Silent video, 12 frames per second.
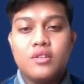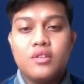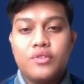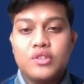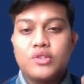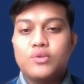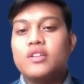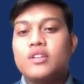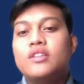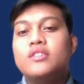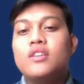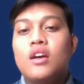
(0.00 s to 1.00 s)
The first one
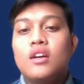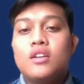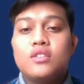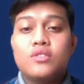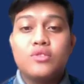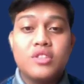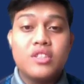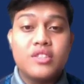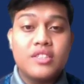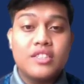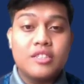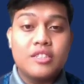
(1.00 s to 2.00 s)
is to
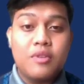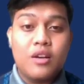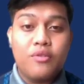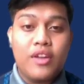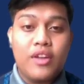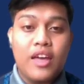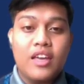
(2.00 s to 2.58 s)
decrease the amount of light